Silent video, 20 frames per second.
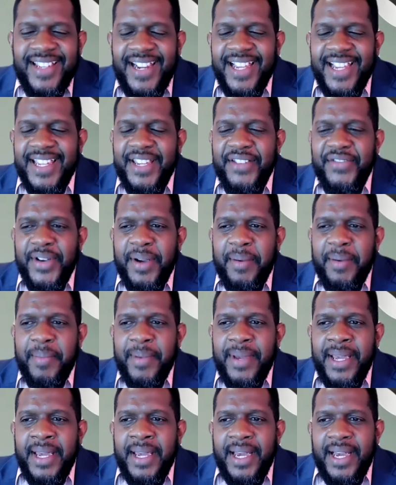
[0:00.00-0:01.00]
I give up
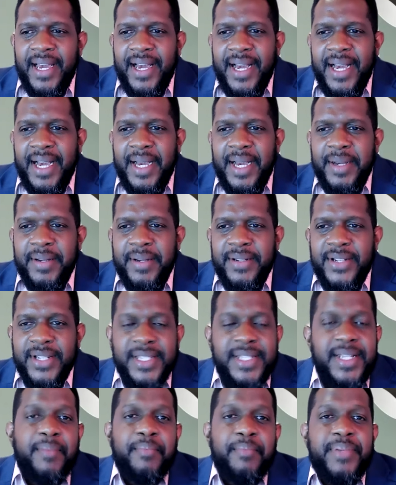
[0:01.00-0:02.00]

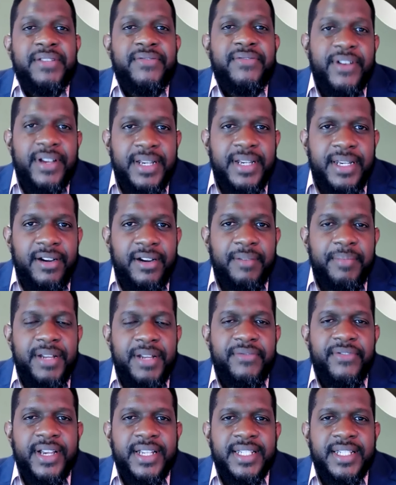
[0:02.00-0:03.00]
because uh, Compete for
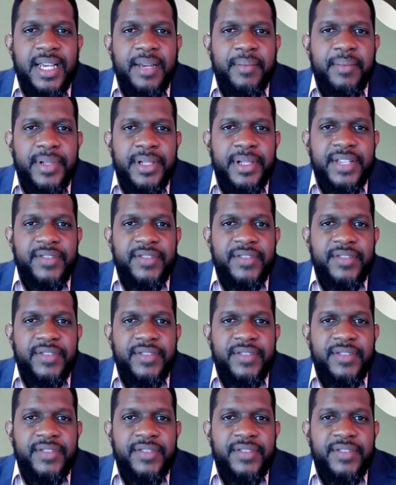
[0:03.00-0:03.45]
Caribbean, for example,